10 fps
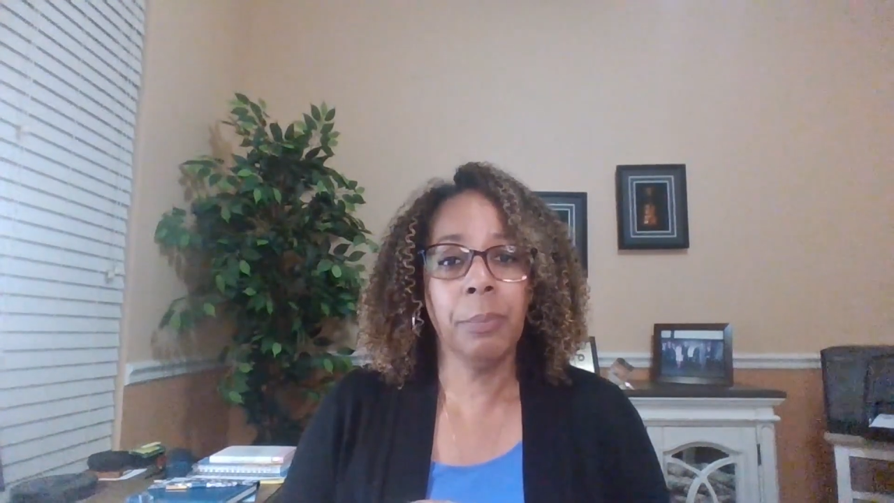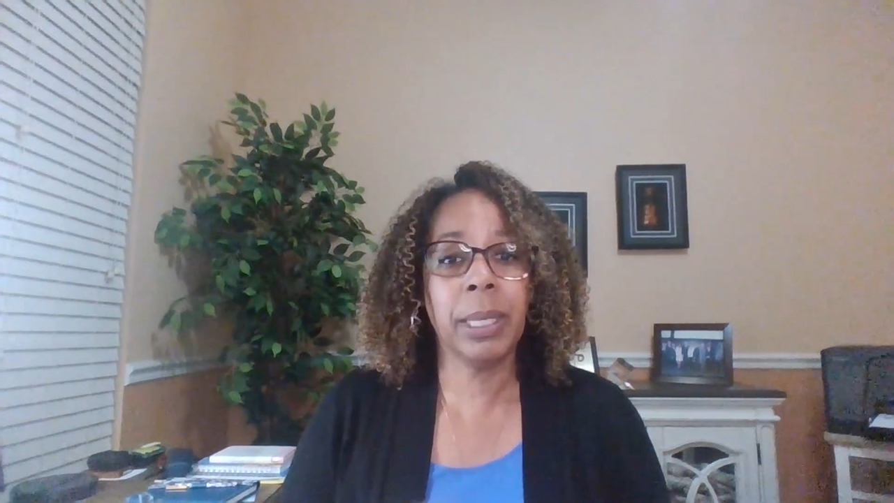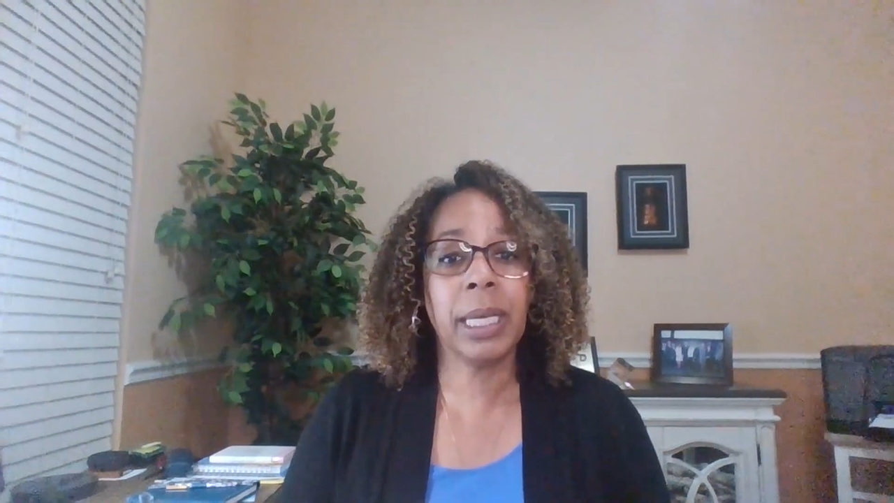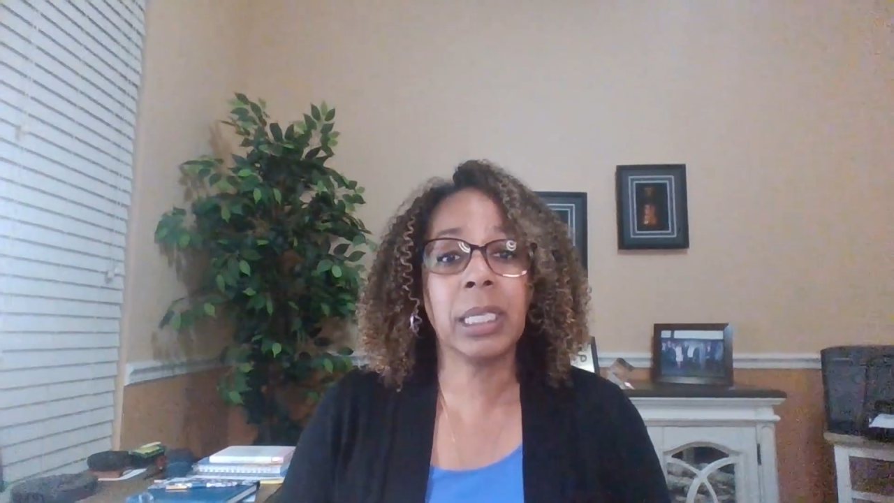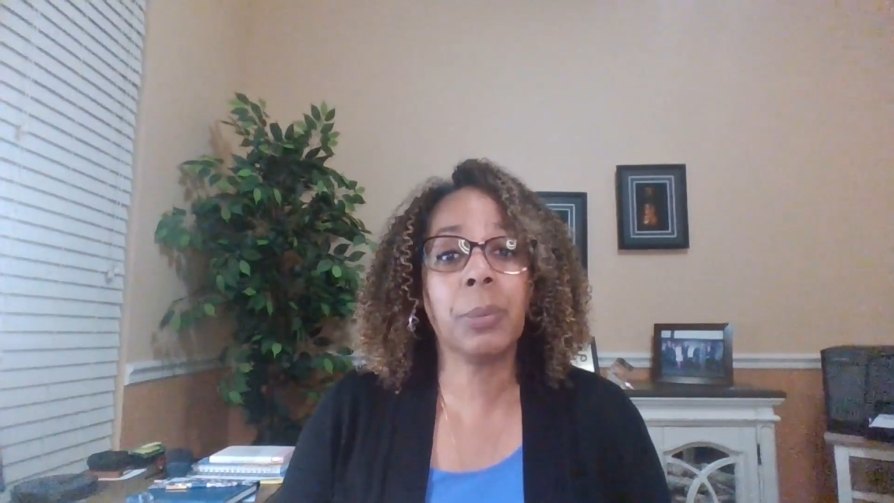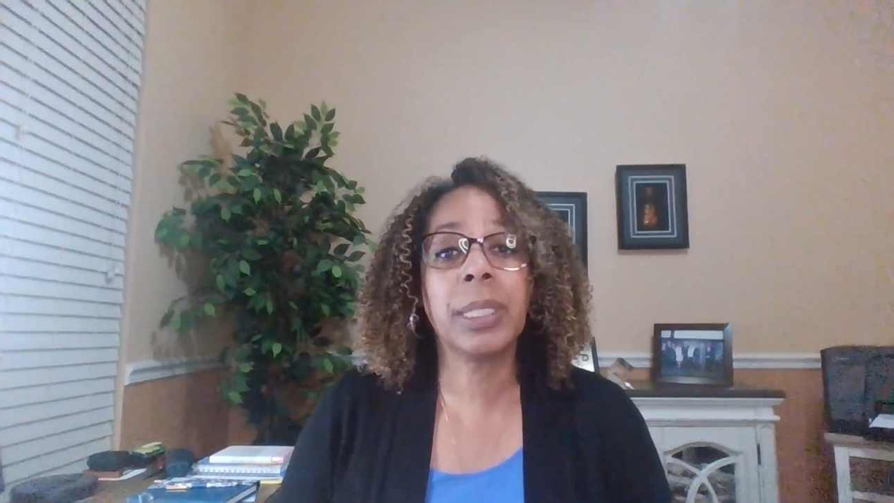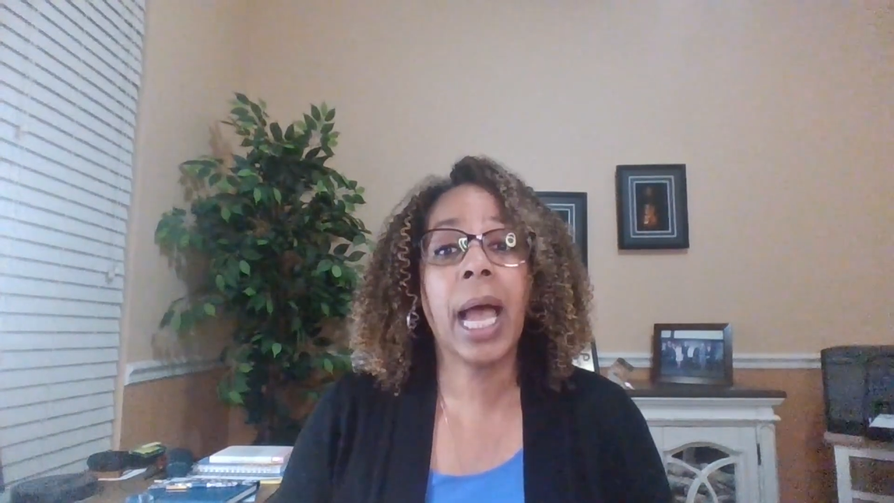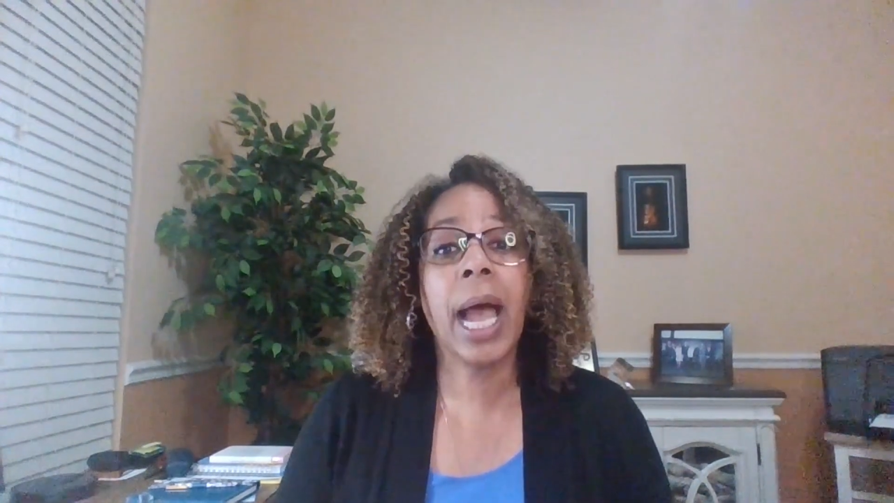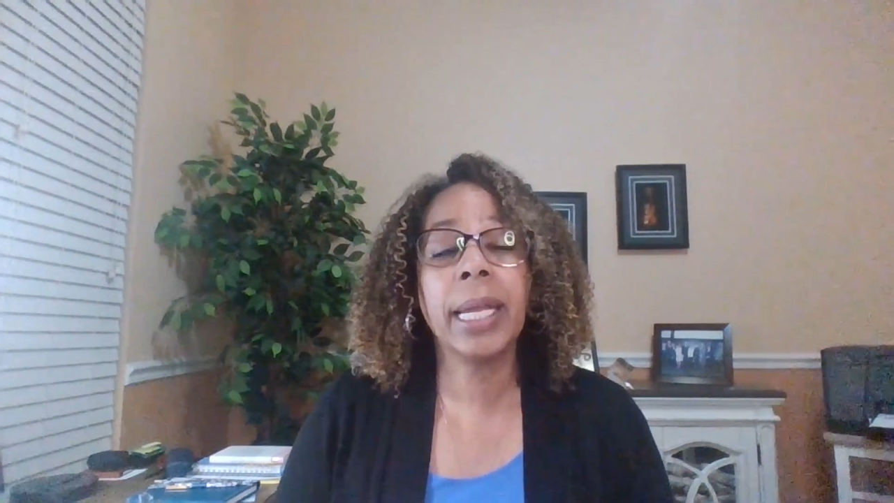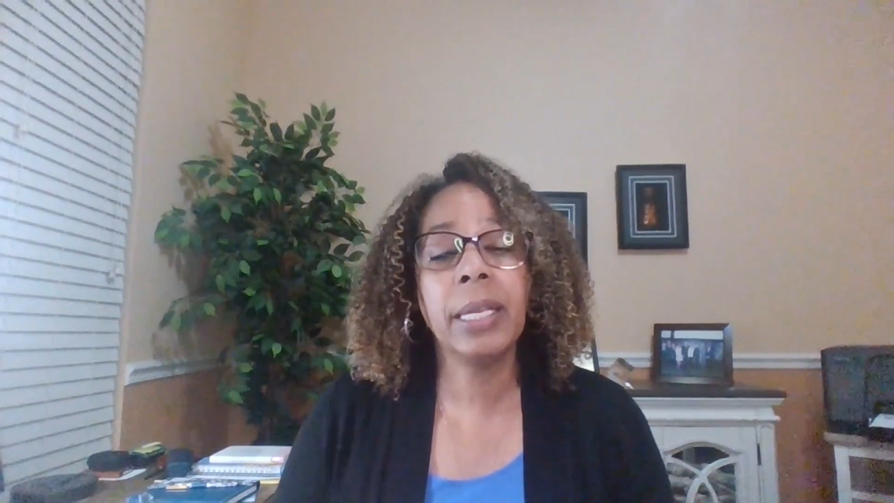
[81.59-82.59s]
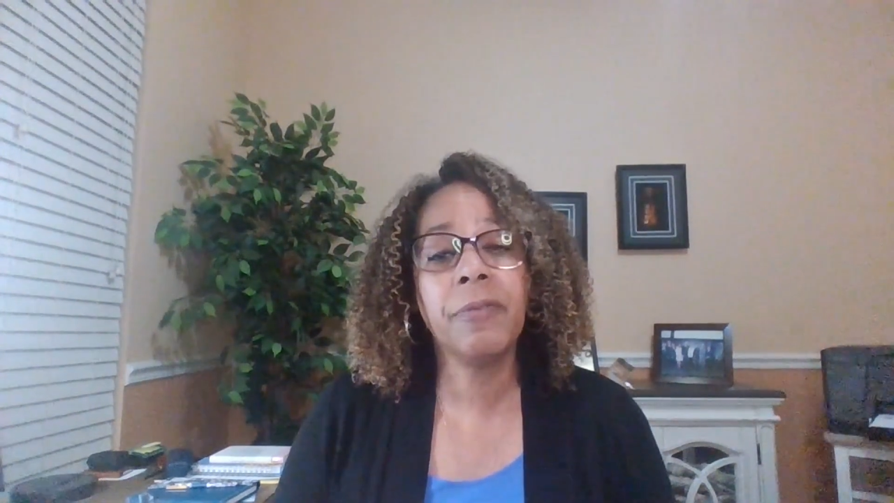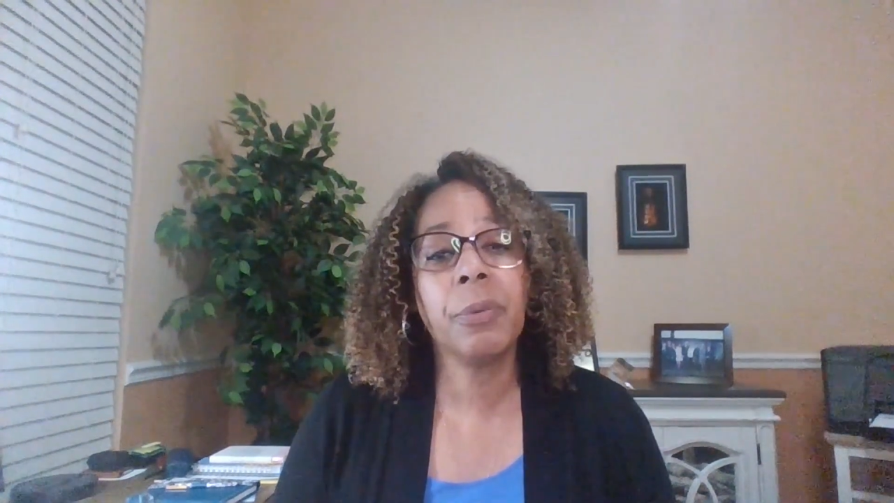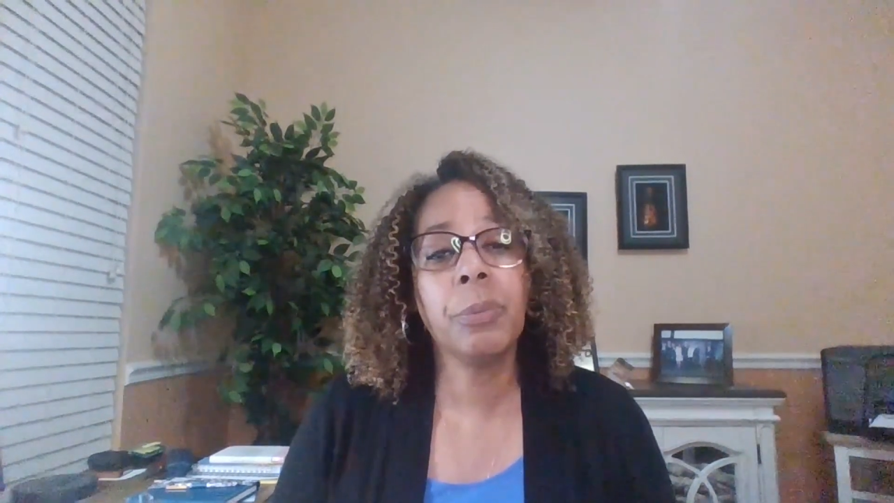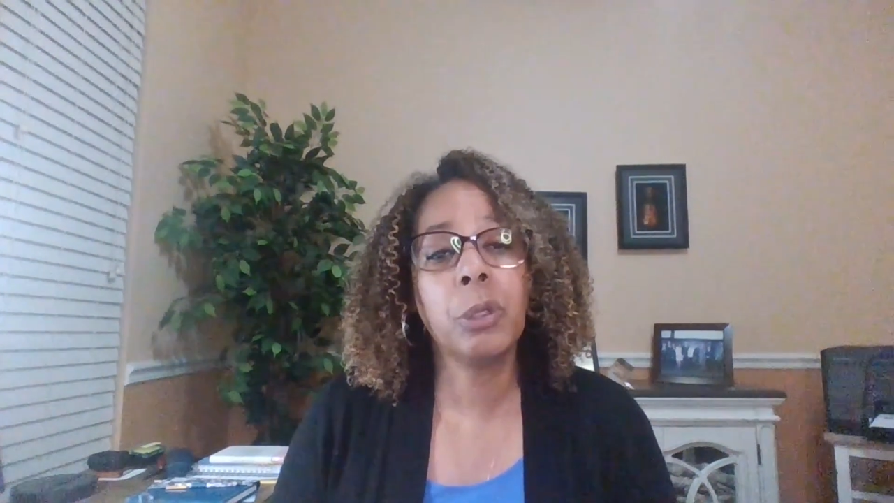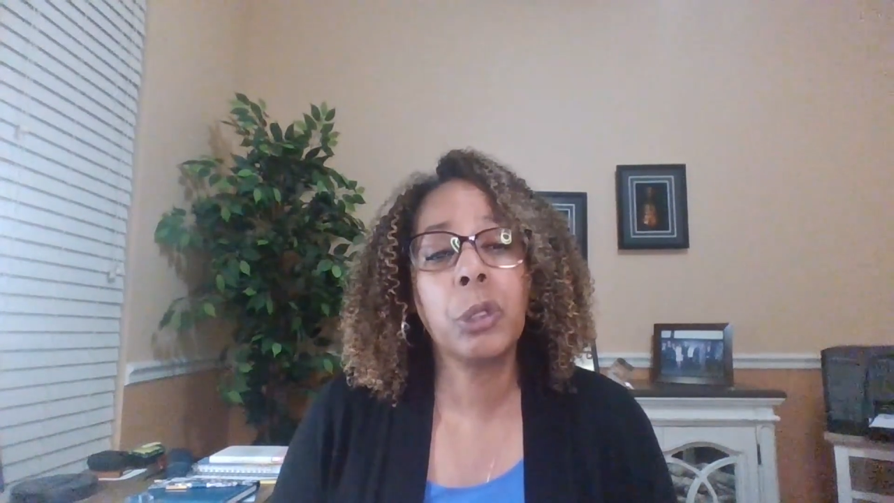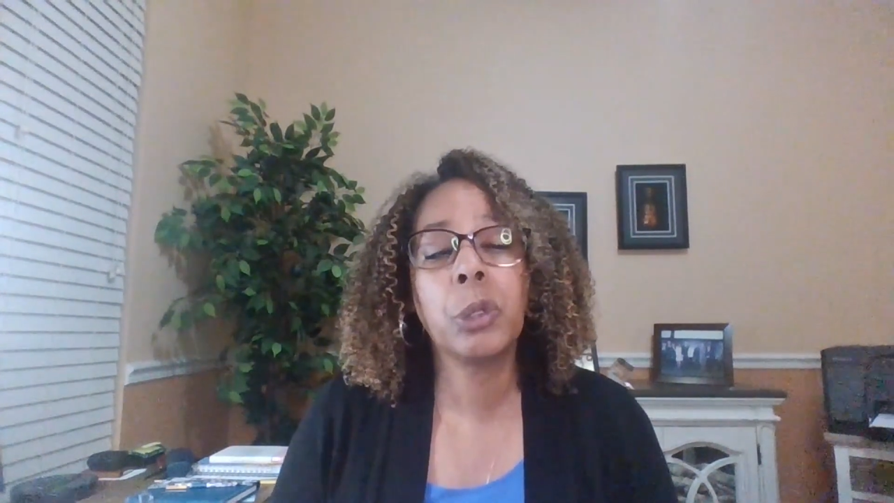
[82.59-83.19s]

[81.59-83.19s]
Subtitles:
because I was hiding the